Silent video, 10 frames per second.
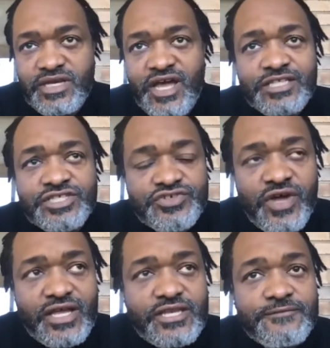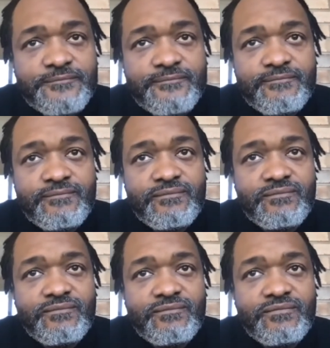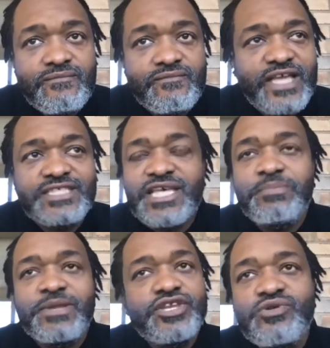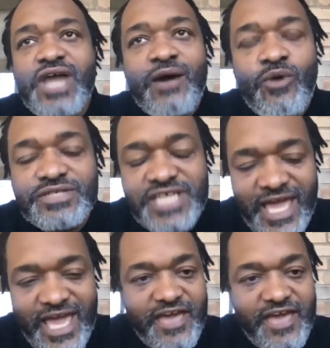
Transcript: construct, they simply do not want to have.